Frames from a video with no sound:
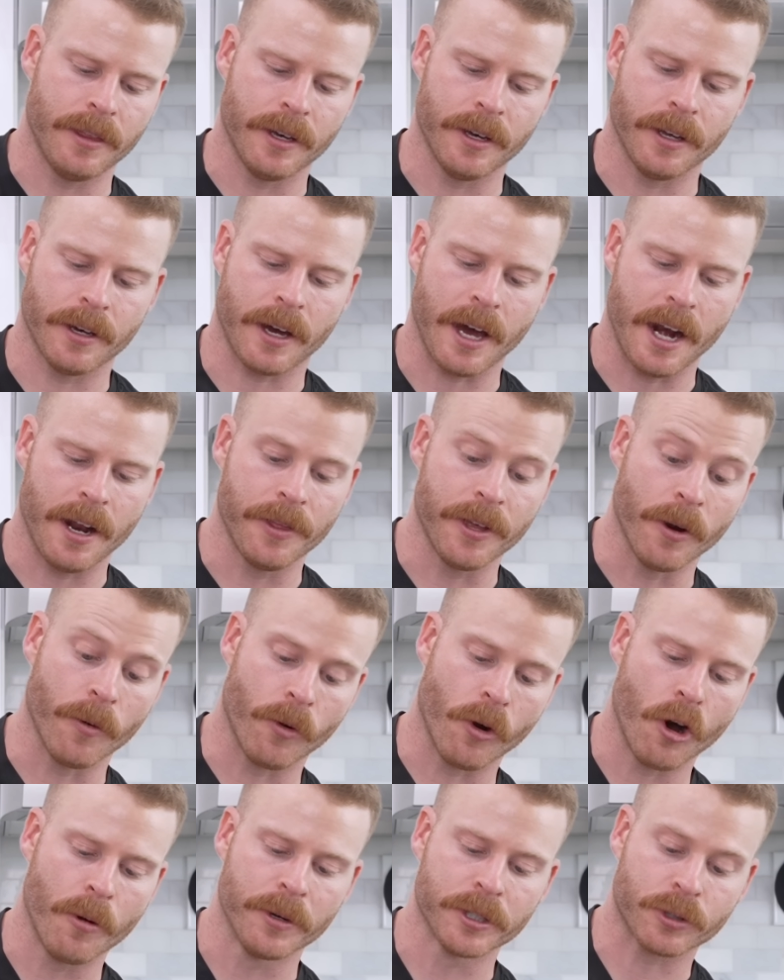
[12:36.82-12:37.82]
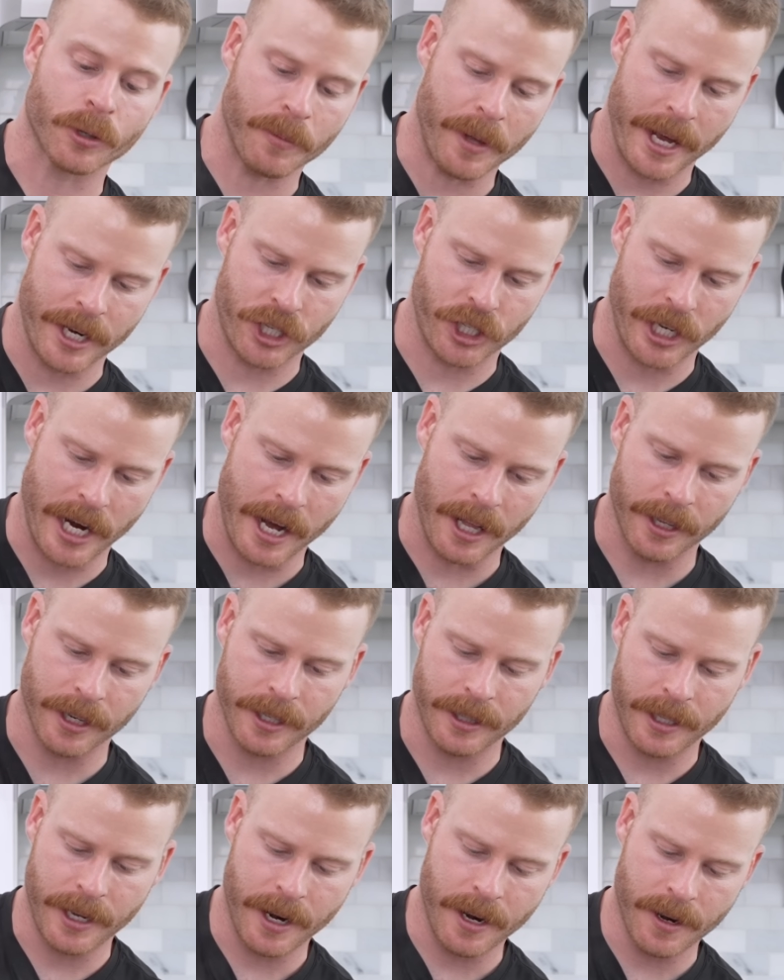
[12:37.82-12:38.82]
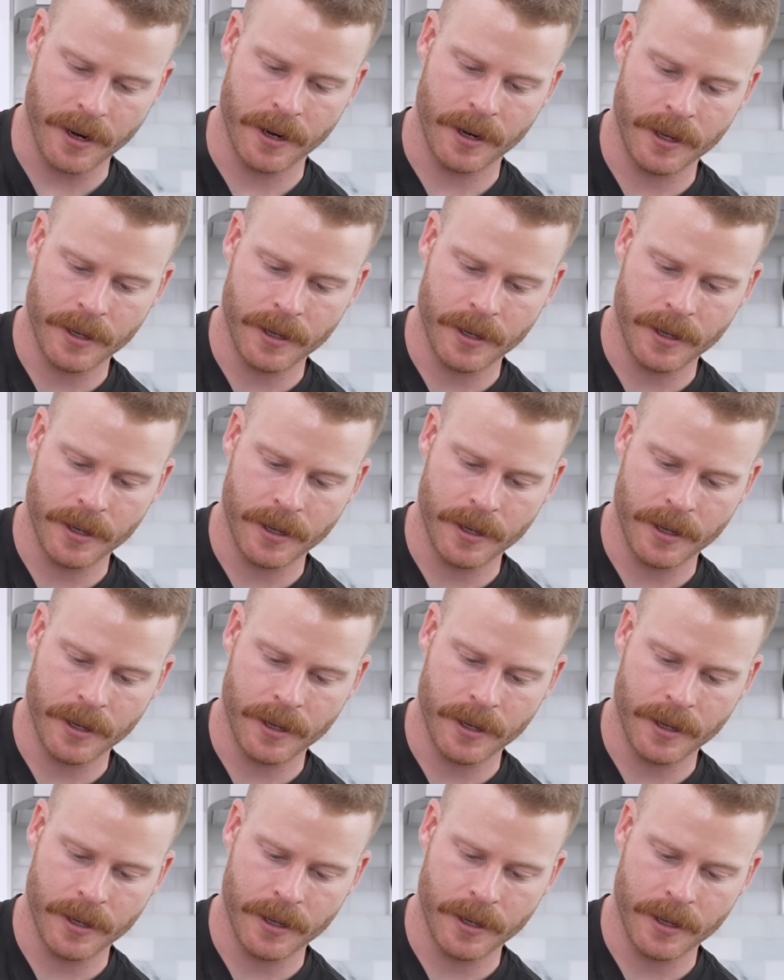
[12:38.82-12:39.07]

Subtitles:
the kind of the aromas from that shallot in there.